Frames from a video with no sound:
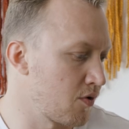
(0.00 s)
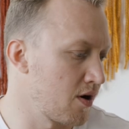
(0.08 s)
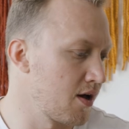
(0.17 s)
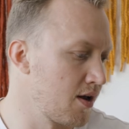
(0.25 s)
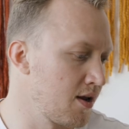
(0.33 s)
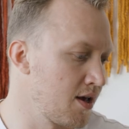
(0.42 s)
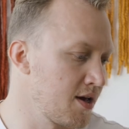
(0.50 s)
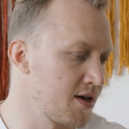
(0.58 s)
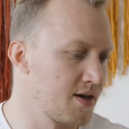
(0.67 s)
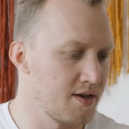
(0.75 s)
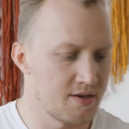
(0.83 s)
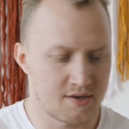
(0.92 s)
one
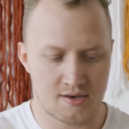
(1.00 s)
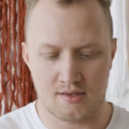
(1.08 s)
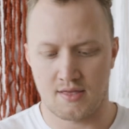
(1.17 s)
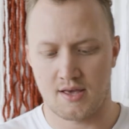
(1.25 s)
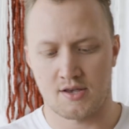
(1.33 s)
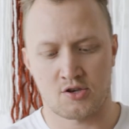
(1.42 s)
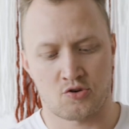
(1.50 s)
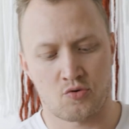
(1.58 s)
is this